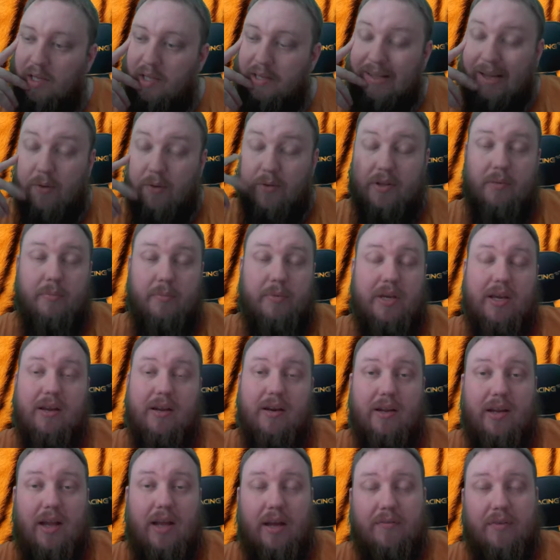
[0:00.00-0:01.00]
Now, in the
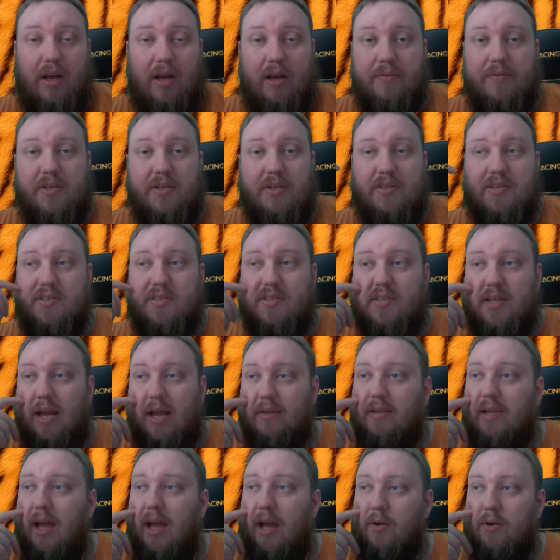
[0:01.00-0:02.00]
beginning, I've just
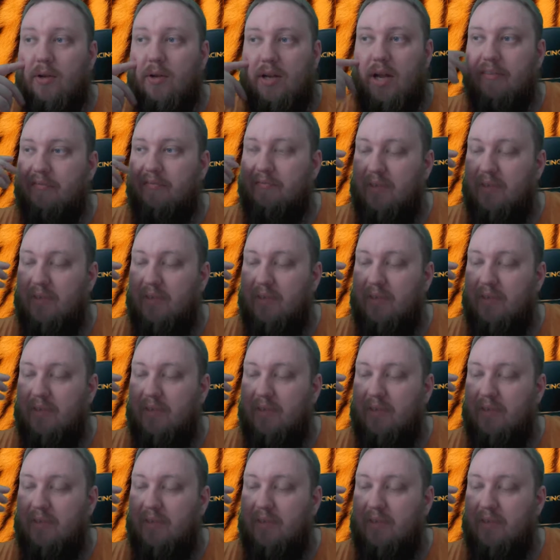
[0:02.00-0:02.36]
sat down and